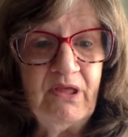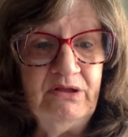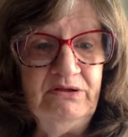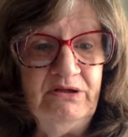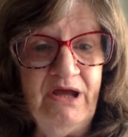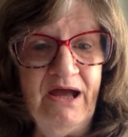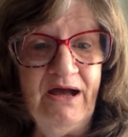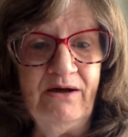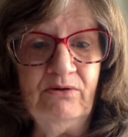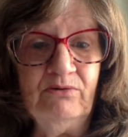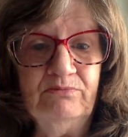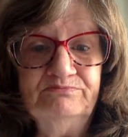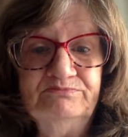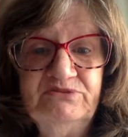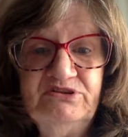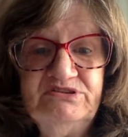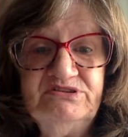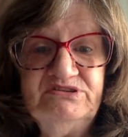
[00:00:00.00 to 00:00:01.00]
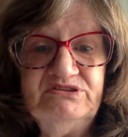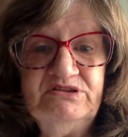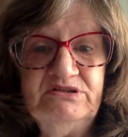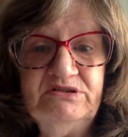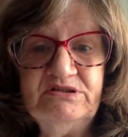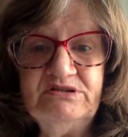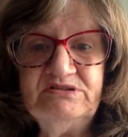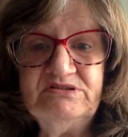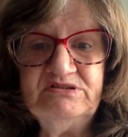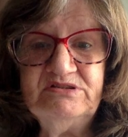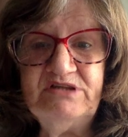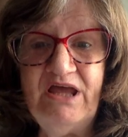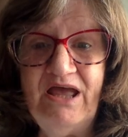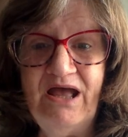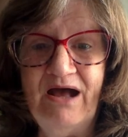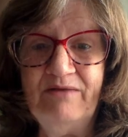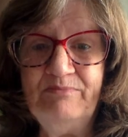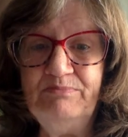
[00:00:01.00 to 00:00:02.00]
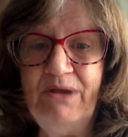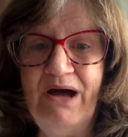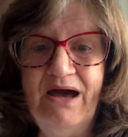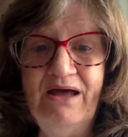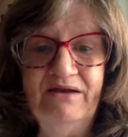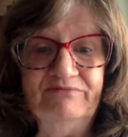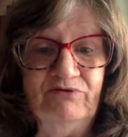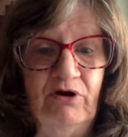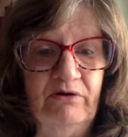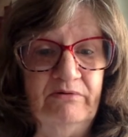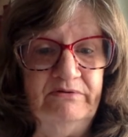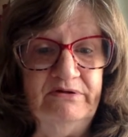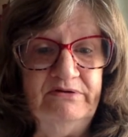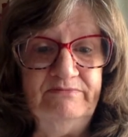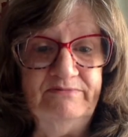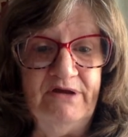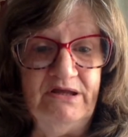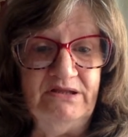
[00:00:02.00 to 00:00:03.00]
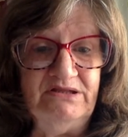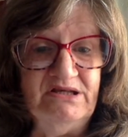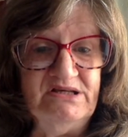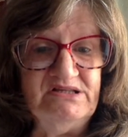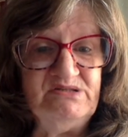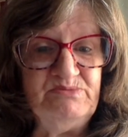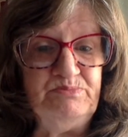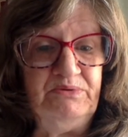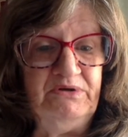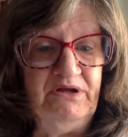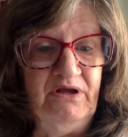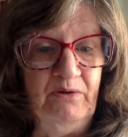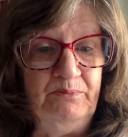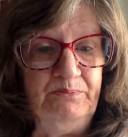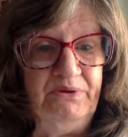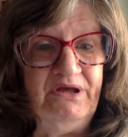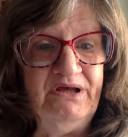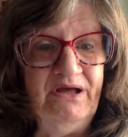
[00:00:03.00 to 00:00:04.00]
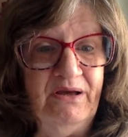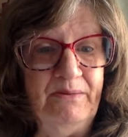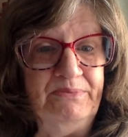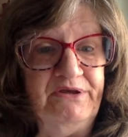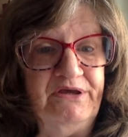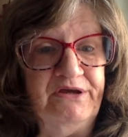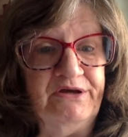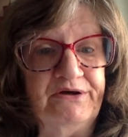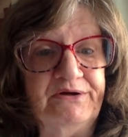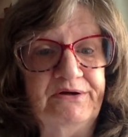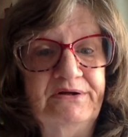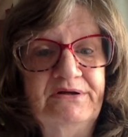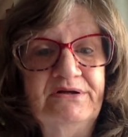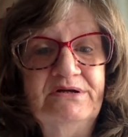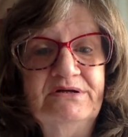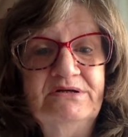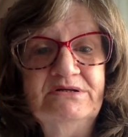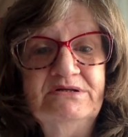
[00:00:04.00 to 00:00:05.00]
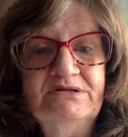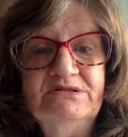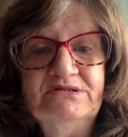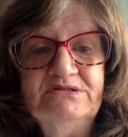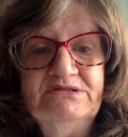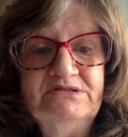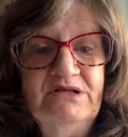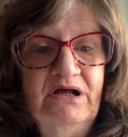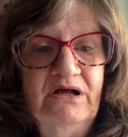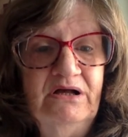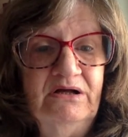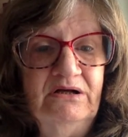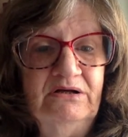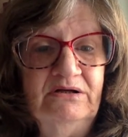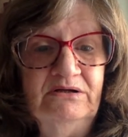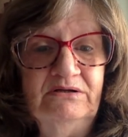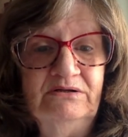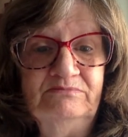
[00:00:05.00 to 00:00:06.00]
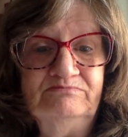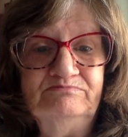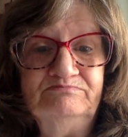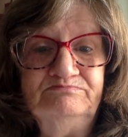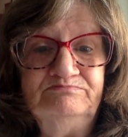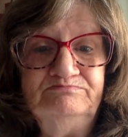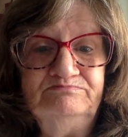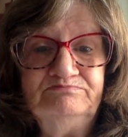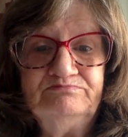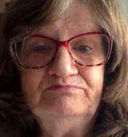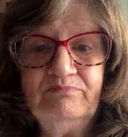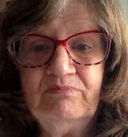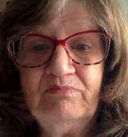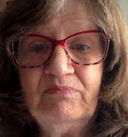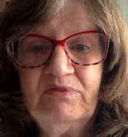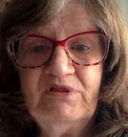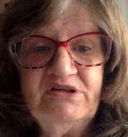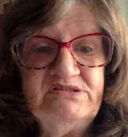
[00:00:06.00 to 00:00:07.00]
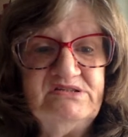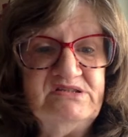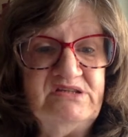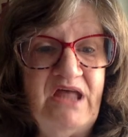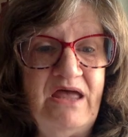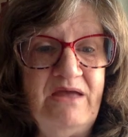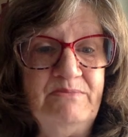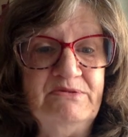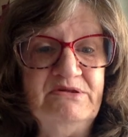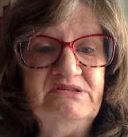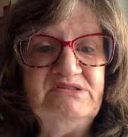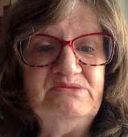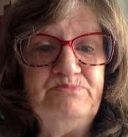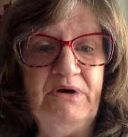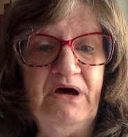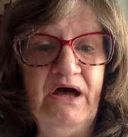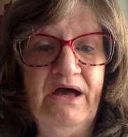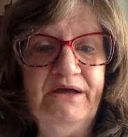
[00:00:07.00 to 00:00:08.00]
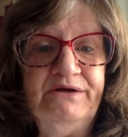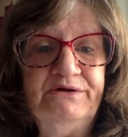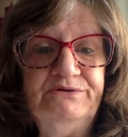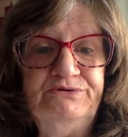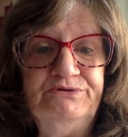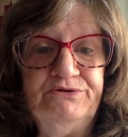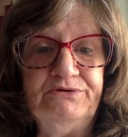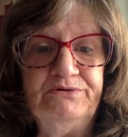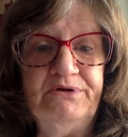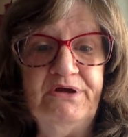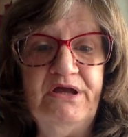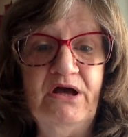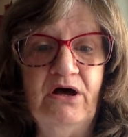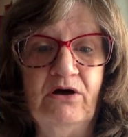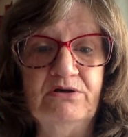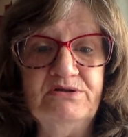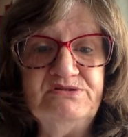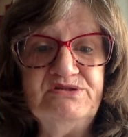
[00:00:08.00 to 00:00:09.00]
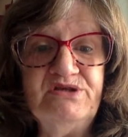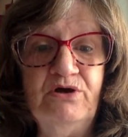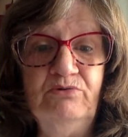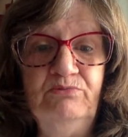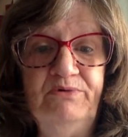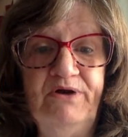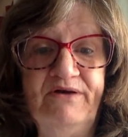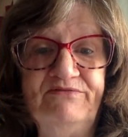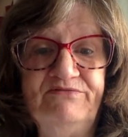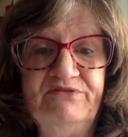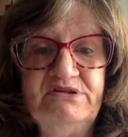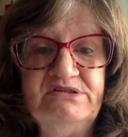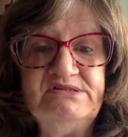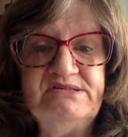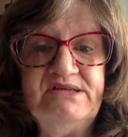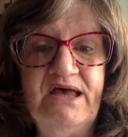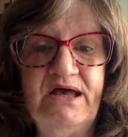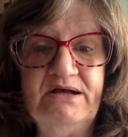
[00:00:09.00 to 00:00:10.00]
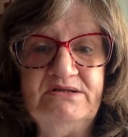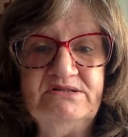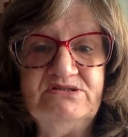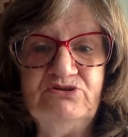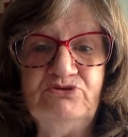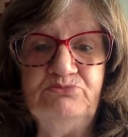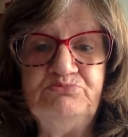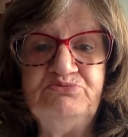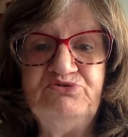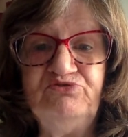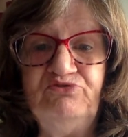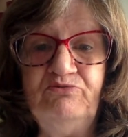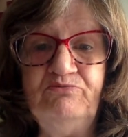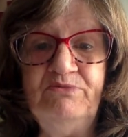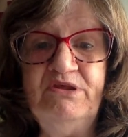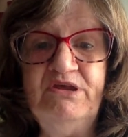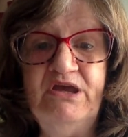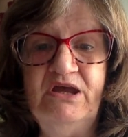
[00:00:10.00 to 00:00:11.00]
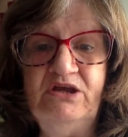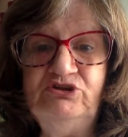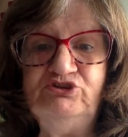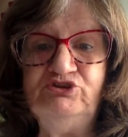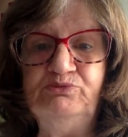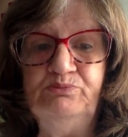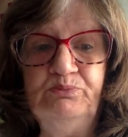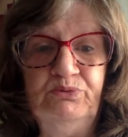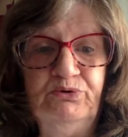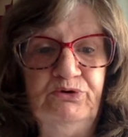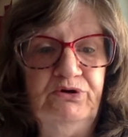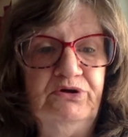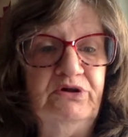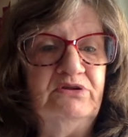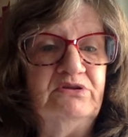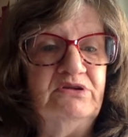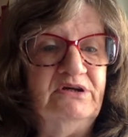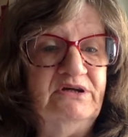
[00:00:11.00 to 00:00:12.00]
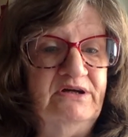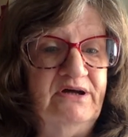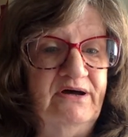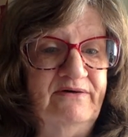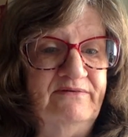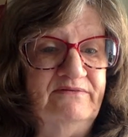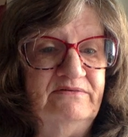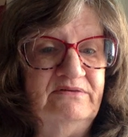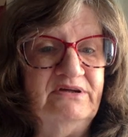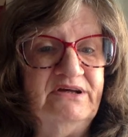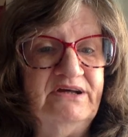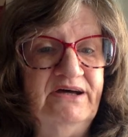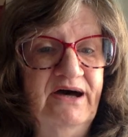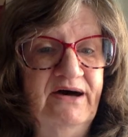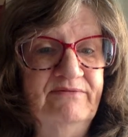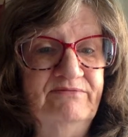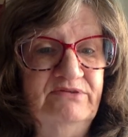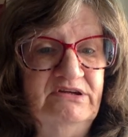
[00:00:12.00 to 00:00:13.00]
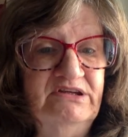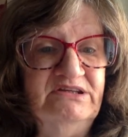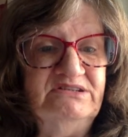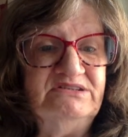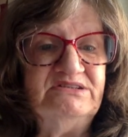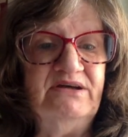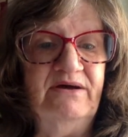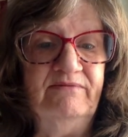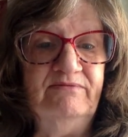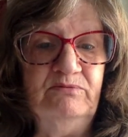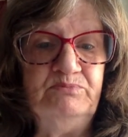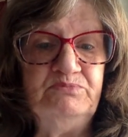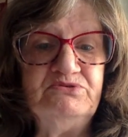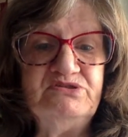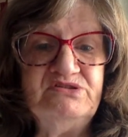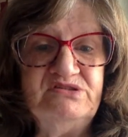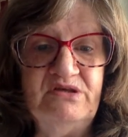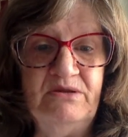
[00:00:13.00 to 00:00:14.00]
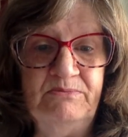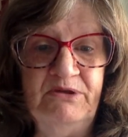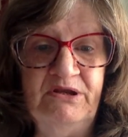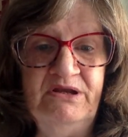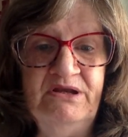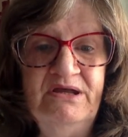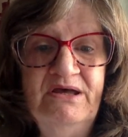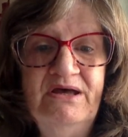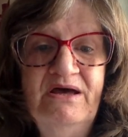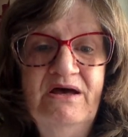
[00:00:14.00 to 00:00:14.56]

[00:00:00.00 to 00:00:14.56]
Now, the state, I might have already read this, but I'll pick up here. Uh, the statements by Kaduri also reference excerpts from the ancient book, The, Go the Covenant of the Persimmon,